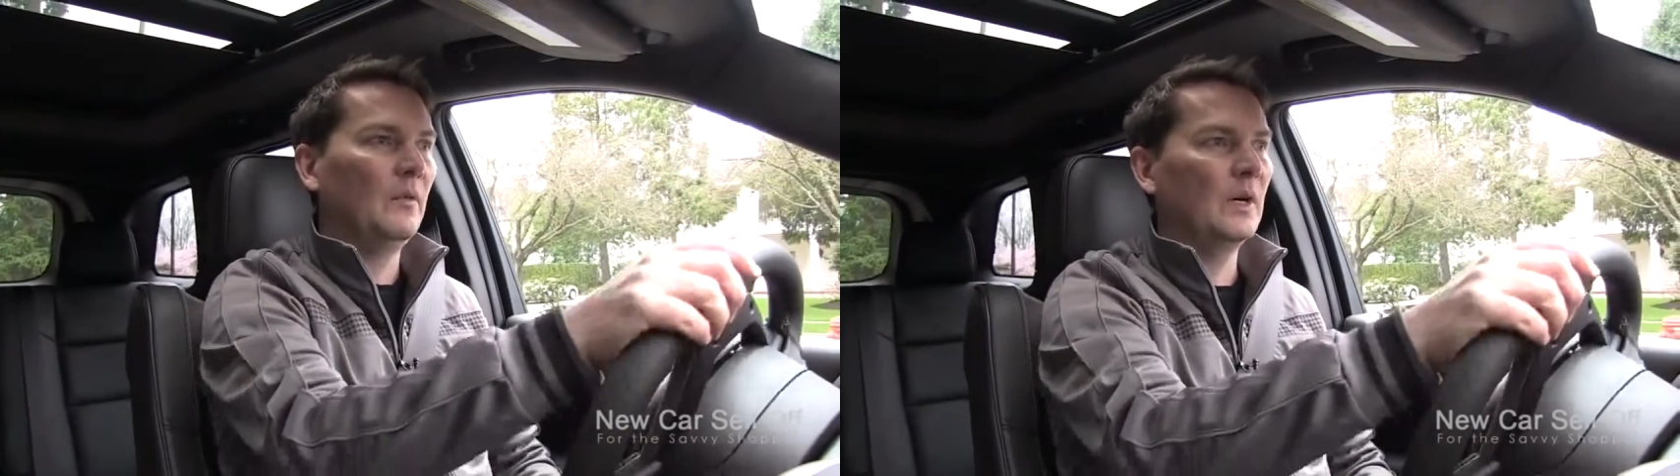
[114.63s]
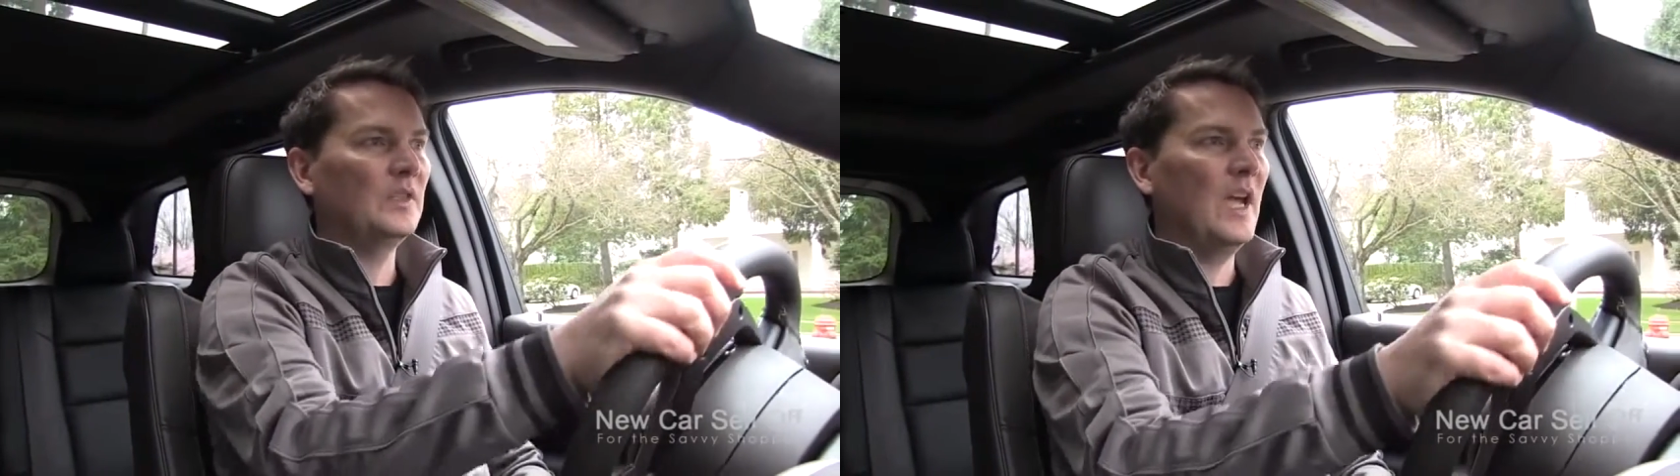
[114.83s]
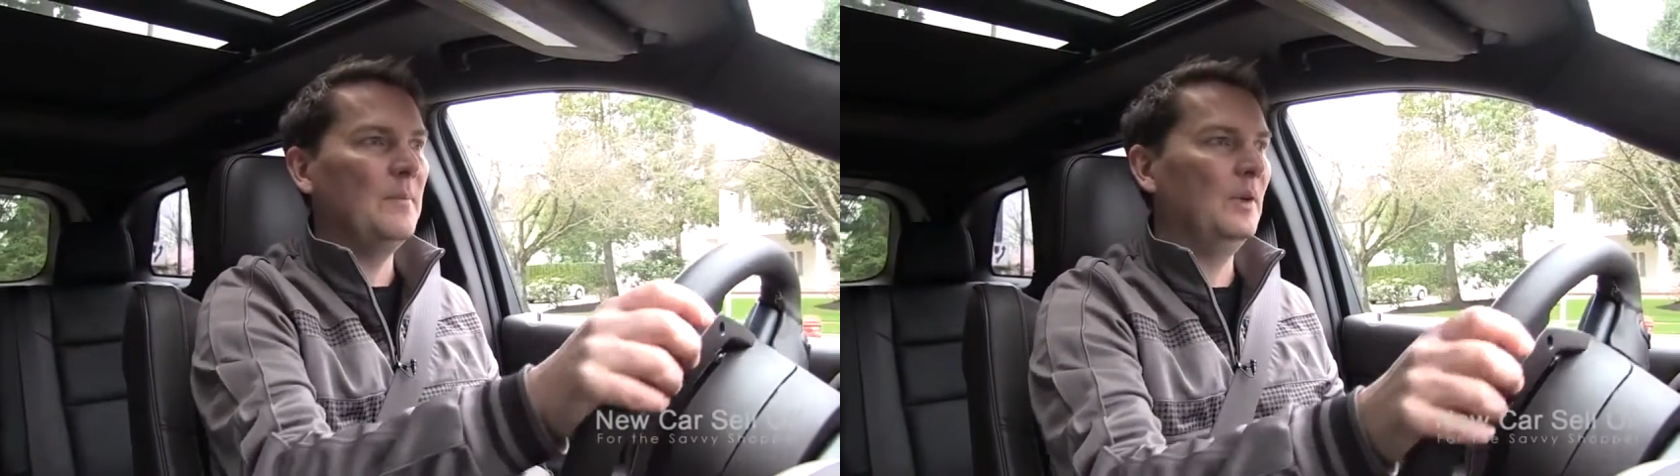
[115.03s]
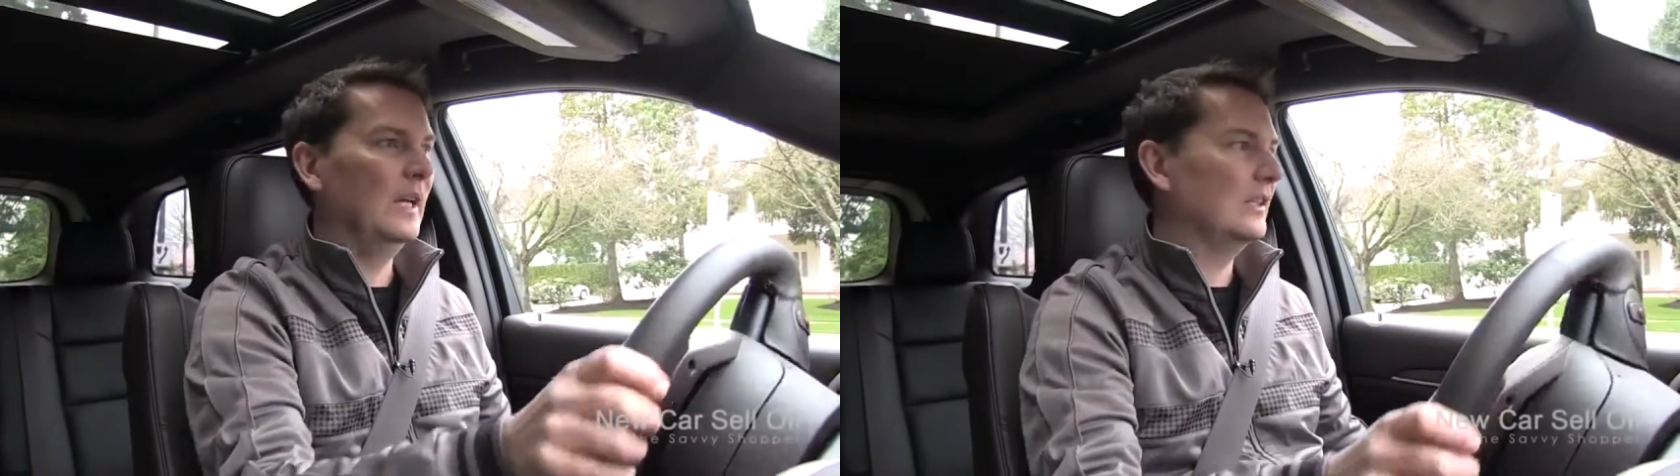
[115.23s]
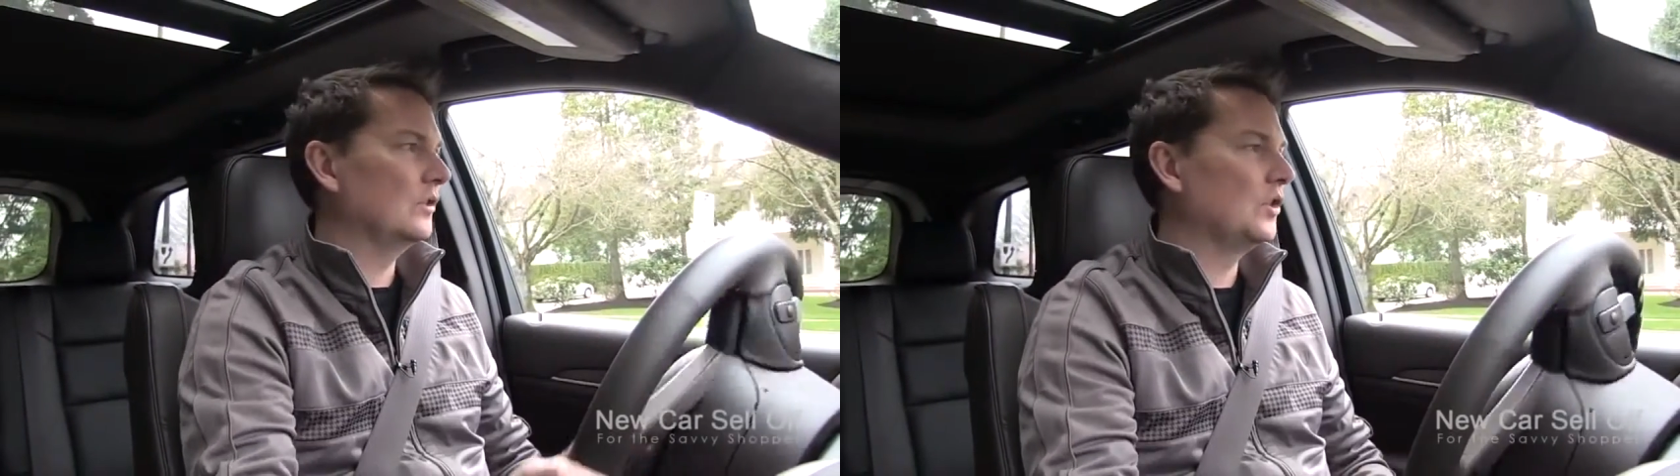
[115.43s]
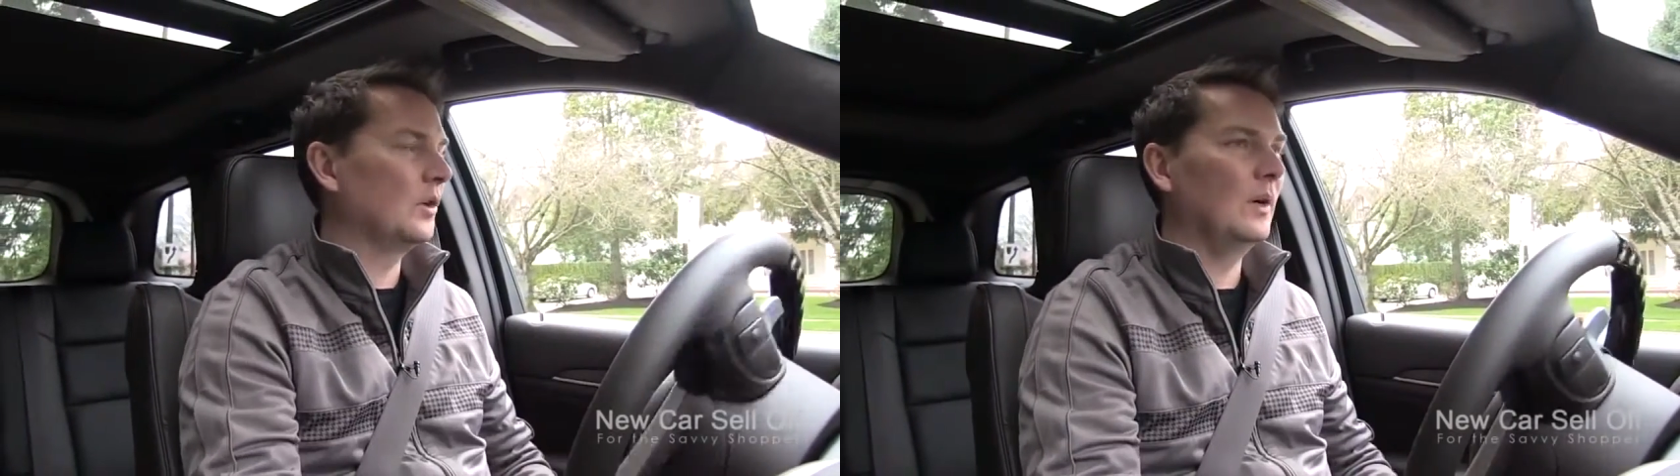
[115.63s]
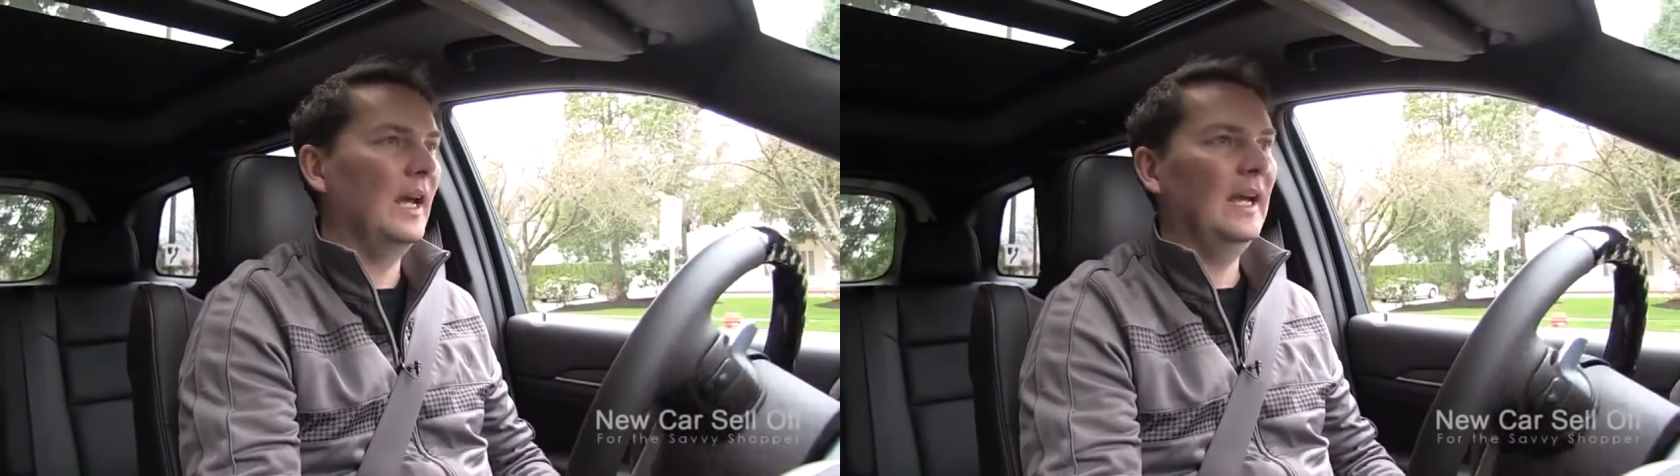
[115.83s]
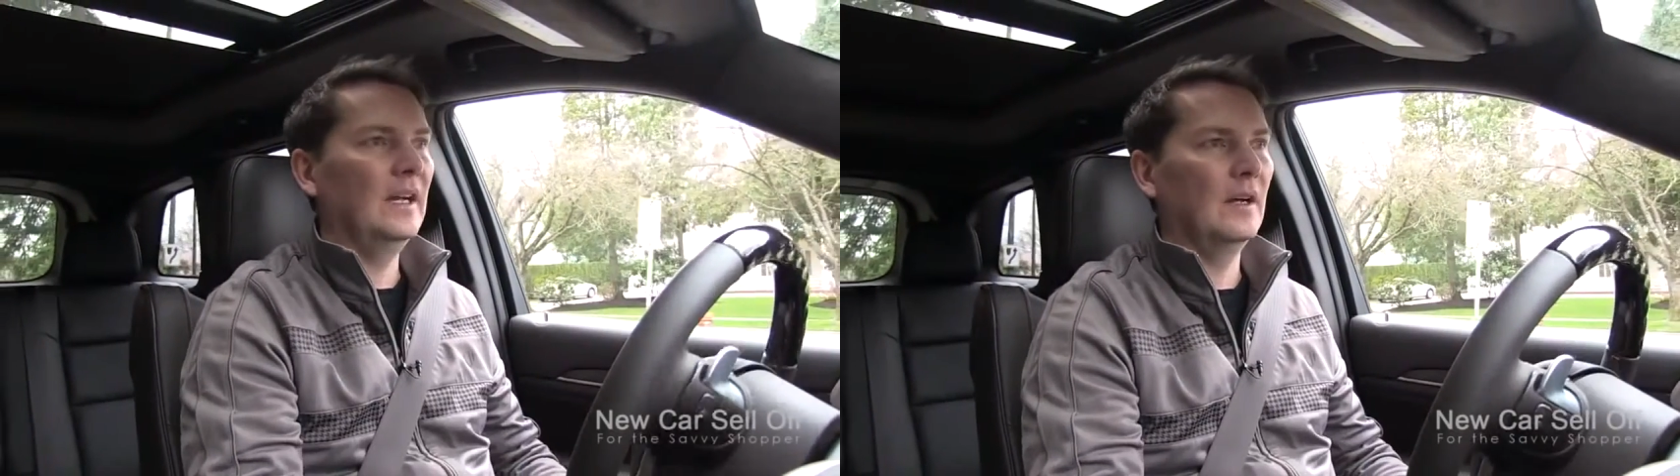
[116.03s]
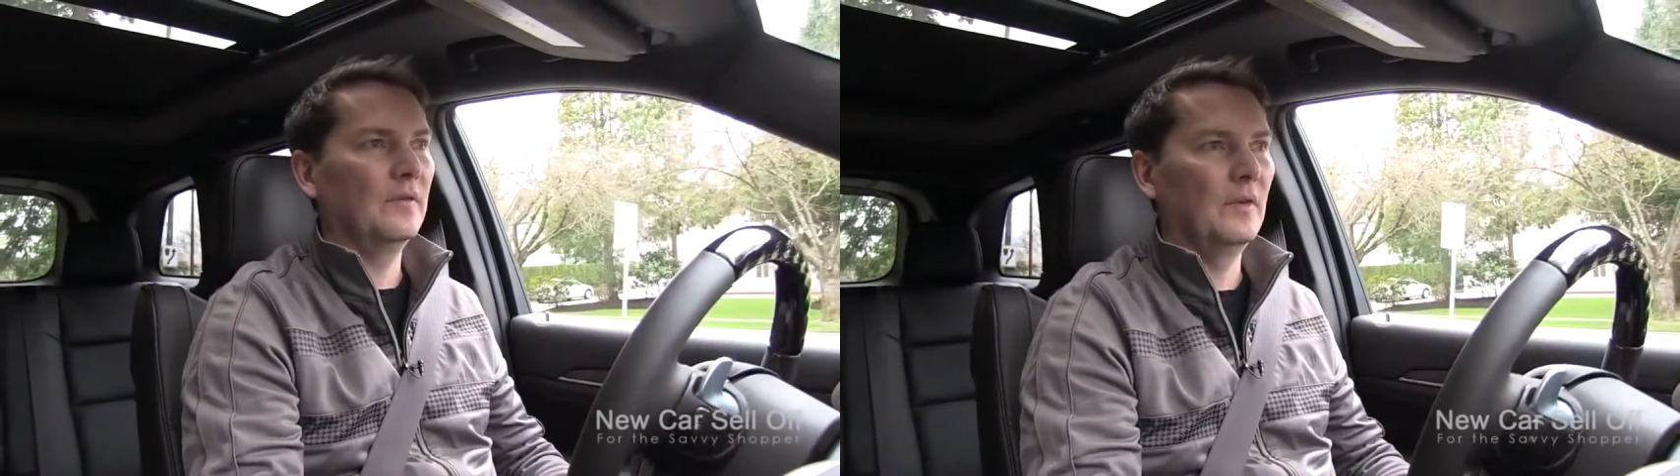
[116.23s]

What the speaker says: For example, like the Touareg